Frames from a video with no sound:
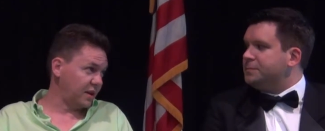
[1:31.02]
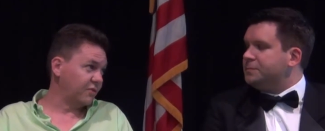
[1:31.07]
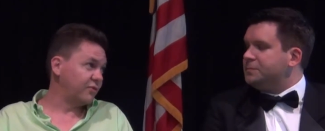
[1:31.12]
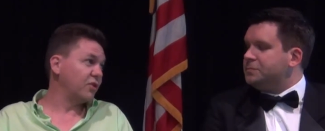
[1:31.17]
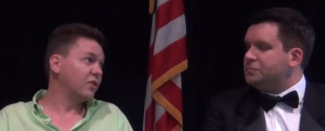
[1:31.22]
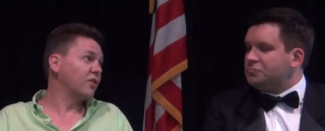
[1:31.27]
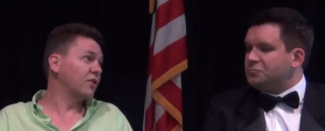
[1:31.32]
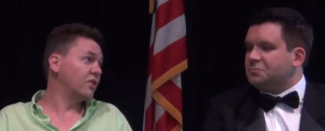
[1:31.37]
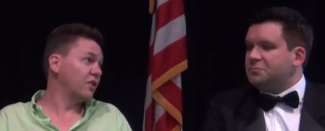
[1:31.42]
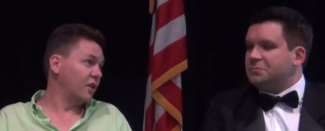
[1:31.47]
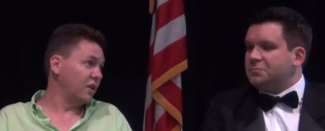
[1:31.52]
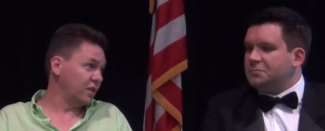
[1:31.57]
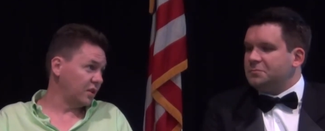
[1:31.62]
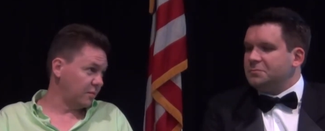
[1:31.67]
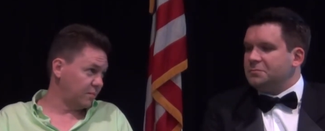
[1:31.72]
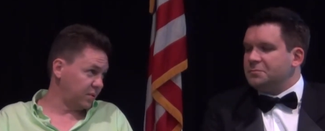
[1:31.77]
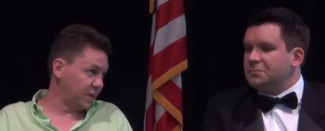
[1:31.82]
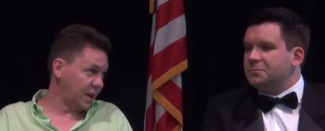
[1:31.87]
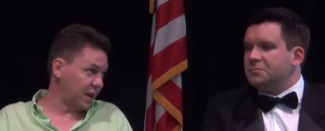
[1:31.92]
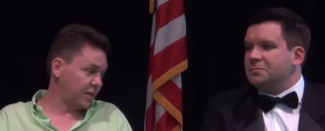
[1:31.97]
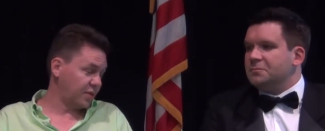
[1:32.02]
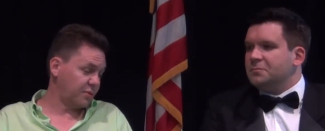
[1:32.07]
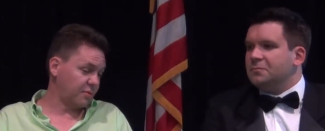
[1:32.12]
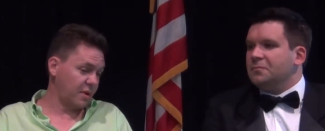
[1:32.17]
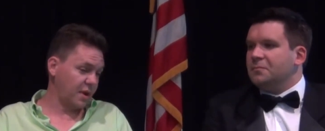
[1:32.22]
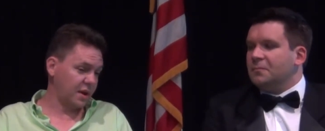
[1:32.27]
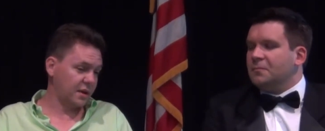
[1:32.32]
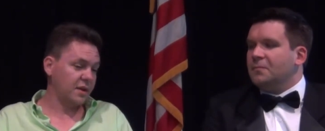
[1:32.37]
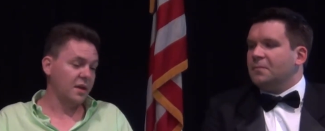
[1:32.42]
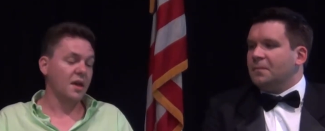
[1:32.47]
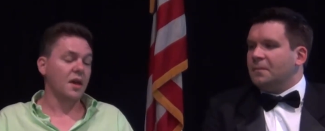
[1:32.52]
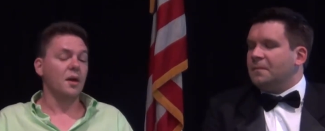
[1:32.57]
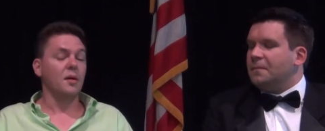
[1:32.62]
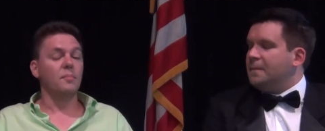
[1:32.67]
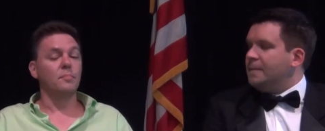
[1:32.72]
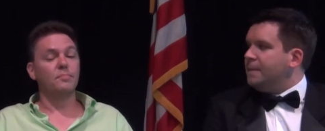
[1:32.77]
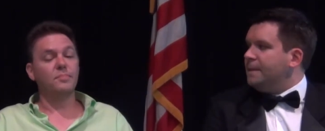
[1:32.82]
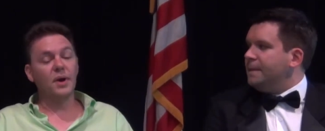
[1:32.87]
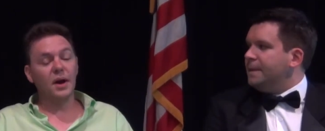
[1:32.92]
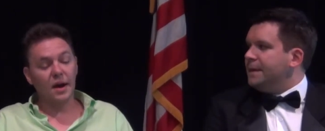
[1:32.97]
Speaker 1: if you can call it a plot thread,
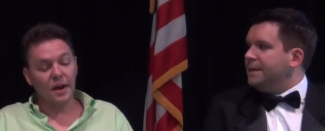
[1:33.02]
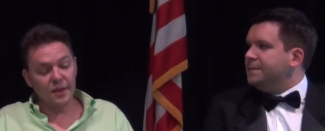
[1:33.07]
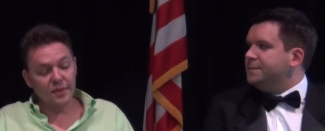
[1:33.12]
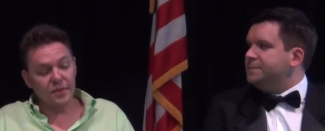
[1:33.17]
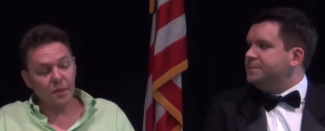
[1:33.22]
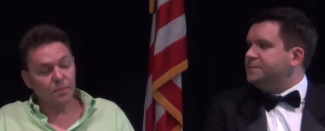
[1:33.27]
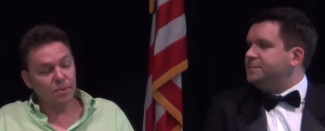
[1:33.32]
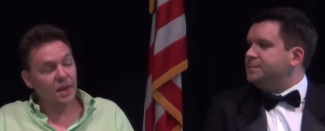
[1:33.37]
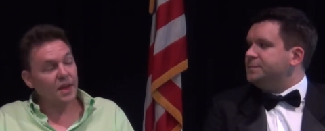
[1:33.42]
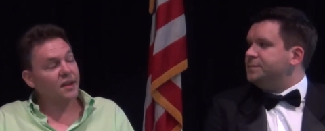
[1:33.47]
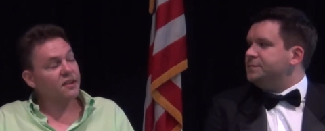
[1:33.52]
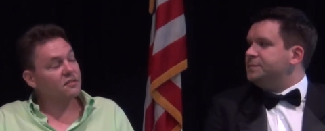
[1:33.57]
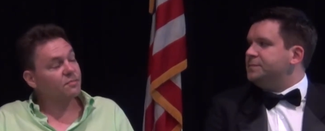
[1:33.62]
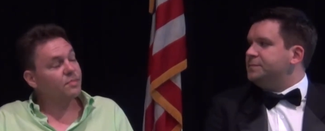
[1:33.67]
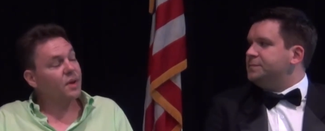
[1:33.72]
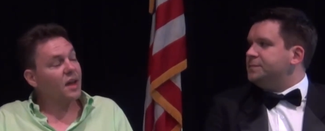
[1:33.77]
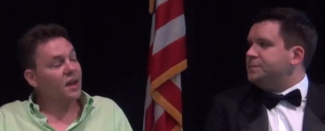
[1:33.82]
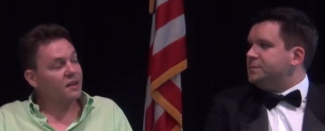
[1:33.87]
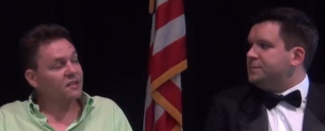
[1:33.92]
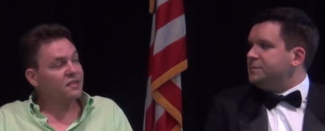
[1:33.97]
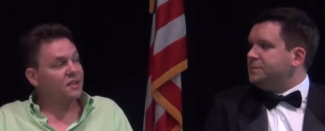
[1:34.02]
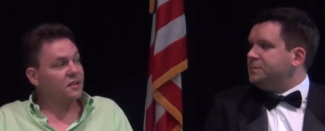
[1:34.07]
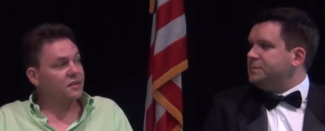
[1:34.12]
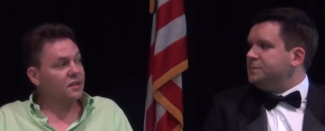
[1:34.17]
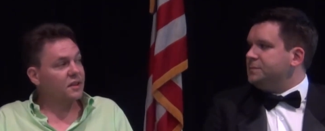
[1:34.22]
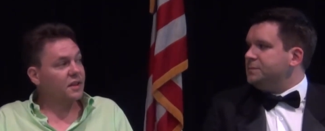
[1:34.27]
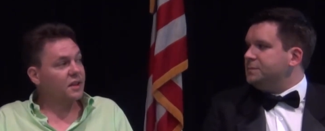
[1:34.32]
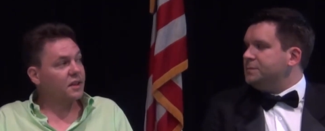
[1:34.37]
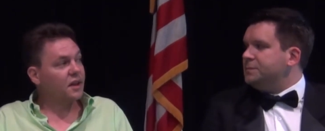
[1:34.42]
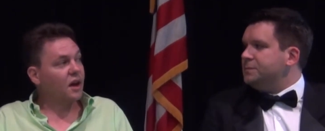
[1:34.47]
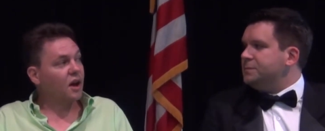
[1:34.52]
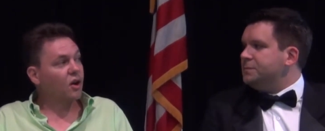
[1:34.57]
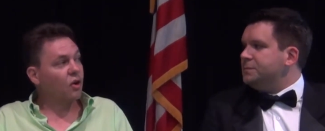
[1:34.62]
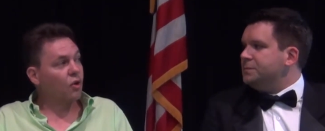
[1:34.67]
but the play is basically a